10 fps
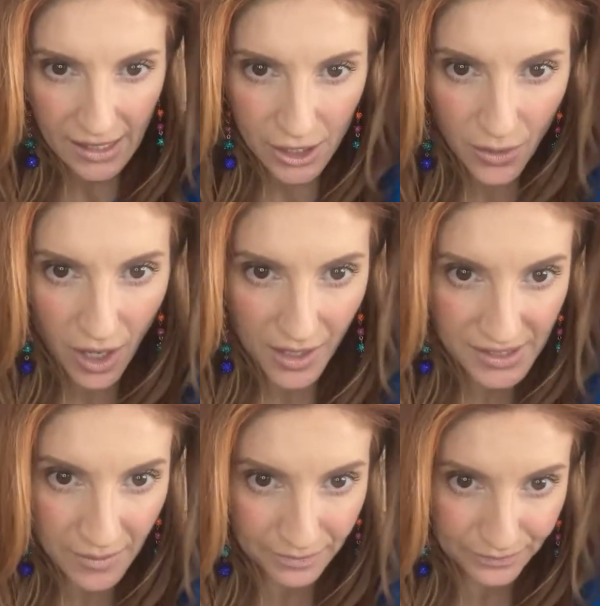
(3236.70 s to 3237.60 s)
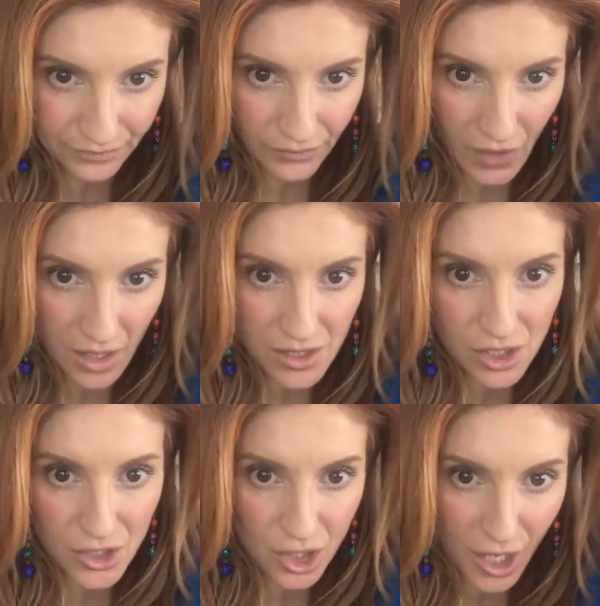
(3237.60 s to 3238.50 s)
You are awesome. Going to
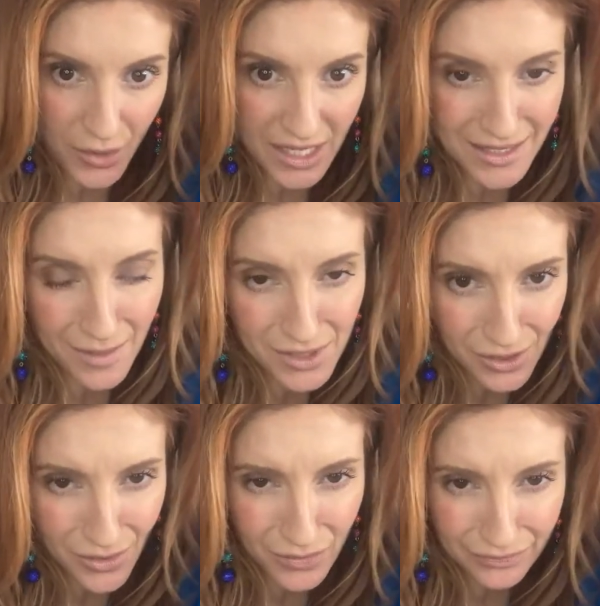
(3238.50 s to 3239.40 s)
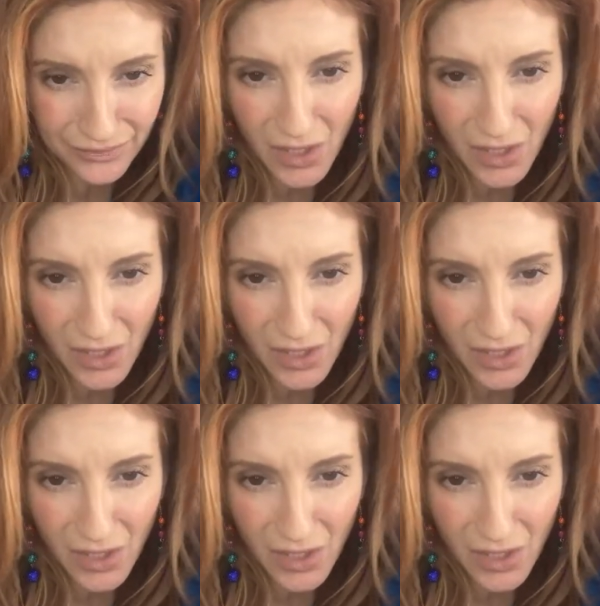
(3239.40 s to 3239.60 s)
star in Chicago anytime soon?